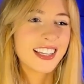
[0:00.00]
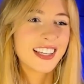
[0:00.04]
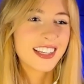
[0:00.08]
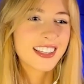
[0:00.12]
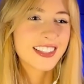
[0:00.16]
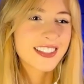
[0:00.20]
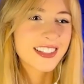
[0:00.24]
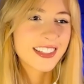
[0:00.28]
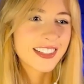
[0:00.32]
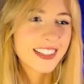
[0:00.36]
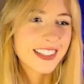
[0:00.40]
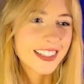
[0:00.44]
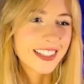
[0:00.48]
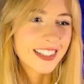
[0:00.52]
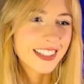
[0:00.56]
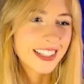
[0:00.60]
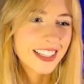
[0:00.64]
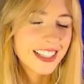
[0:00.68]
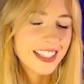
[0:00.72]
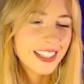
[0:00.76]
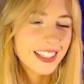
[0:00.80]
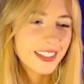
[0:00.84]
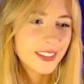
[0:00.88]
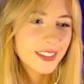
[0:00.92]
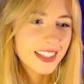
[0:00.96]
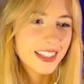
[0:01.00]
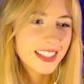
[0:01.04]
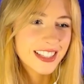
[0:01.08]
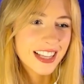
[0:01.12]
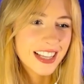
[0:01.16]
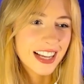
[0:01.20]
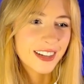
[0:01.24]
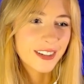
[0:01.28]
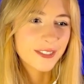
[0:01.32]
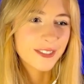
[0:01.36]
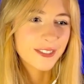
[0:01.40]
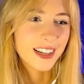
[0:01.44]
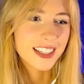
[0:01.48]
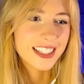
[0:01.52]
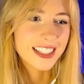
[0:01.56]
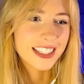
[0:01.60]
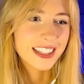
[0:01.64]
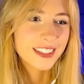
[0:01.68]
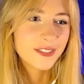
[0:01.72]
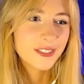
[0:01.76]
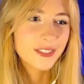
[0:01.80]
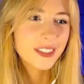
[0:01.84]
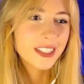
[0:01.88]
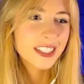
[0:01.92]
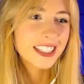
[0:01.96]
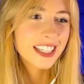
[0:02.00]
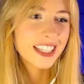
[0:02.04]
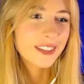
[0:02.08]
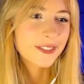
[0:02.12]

So here we are sacrificing the rook.